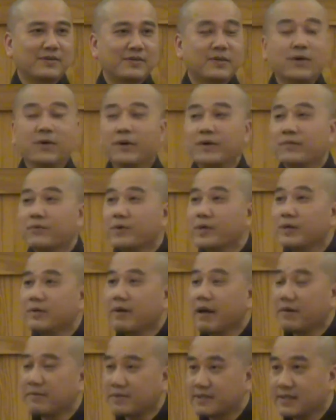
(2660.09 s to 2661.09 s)
So if we
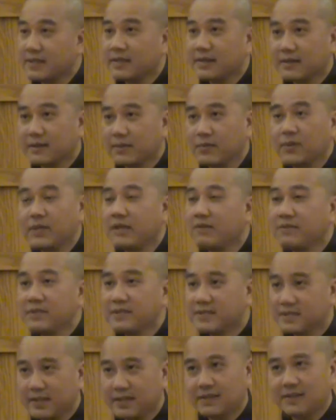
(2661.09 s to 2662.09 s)
don't have sick, we
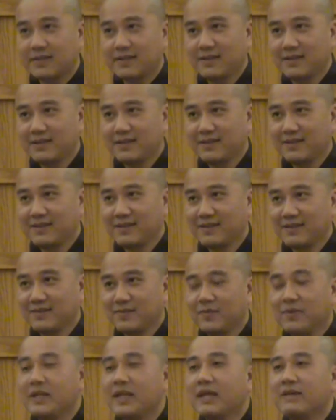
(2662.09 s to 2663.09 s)
never
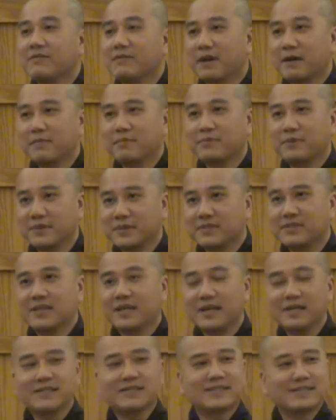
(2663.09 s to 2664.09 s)
sick. We never
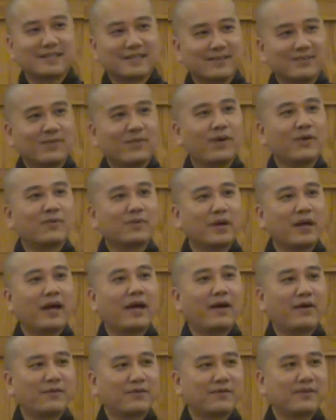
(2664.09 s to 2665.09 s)
appreciate when we
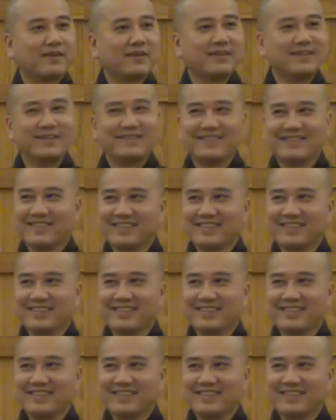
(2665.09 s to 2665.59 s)
are healthy.